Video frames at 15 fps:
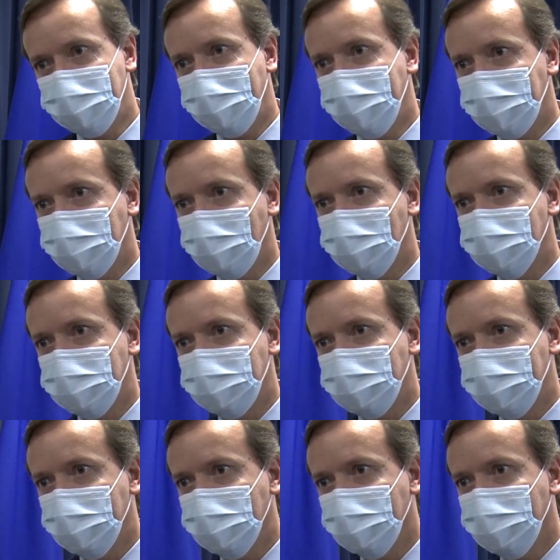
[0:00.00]
electoral
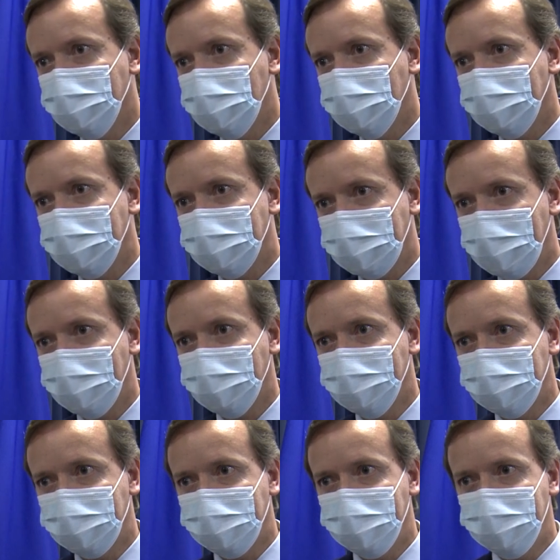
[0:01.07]
observation mission is
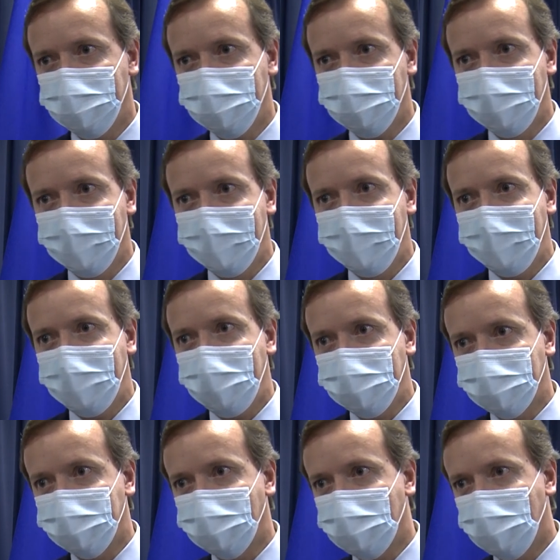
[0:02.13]
currently
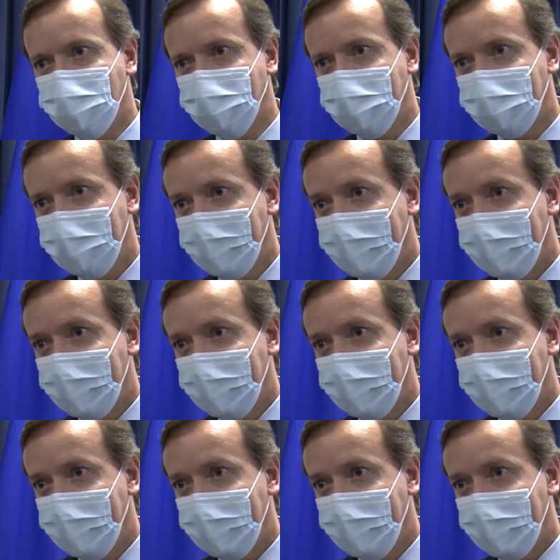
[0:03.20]
undergoing.